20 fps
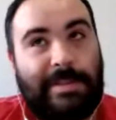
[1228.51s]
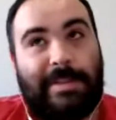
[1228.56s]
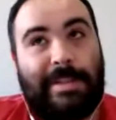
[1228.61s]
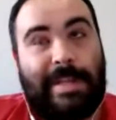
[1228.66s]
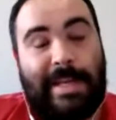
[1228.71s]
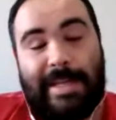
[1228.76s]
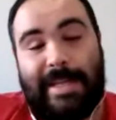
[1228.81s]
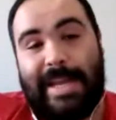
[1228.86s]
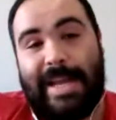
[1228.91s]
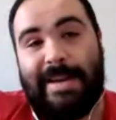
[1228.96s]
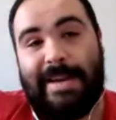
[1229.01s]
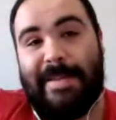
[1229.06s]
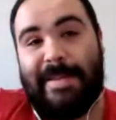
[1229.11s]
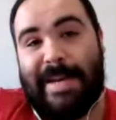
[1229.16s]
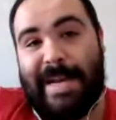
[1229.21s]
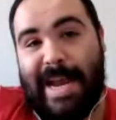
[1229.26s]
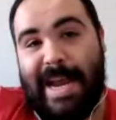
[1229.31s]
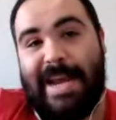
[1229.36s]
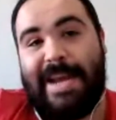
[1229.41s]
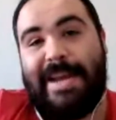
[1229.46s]
Because mm-hmm. at the
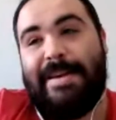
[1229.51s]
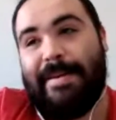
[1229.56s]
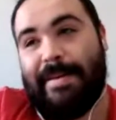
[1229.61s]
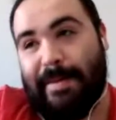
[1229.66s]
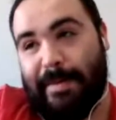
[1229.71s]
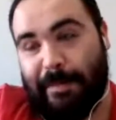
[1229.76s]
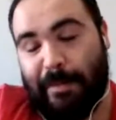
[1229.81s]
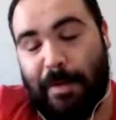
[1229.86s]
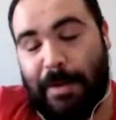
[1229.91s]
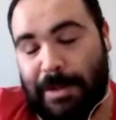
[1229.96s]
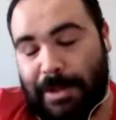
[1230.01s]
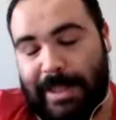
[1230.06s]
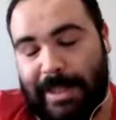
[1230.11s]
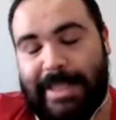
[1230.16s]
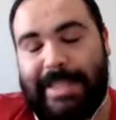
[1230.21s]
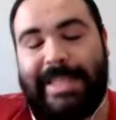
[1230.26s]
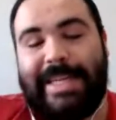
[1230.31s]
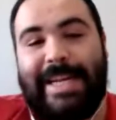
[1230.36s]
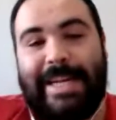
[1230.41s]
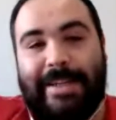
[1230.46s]
end of the day,
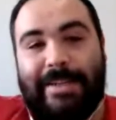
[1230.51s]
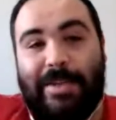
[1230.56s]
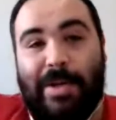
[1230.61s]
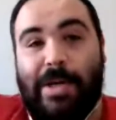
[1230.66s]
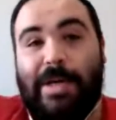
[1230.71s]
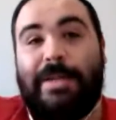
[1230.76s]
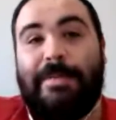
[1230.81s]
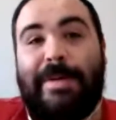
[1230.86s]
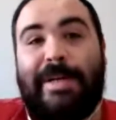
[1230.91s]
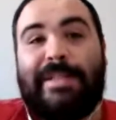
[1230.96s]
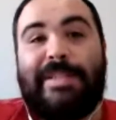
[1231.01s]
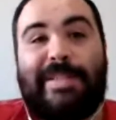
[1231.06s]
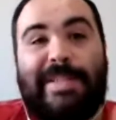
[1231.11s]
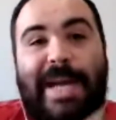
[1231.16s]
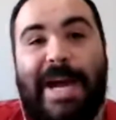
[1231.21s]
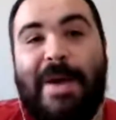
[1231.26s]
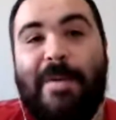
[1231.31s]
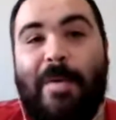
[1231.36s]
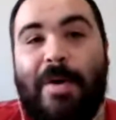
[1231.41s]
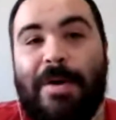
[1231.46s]
unfortunately, it's all
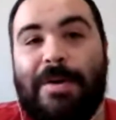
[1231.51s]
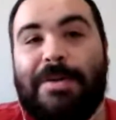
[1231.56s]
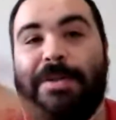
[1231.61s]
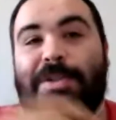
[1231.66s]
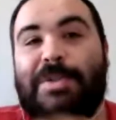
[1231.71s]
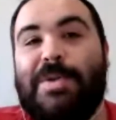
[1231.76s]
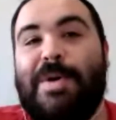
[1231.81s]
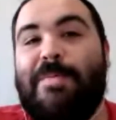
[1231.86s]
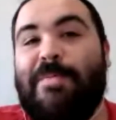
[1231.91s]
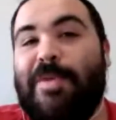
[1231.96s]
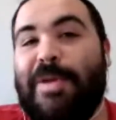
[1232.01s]
about the Skywalker.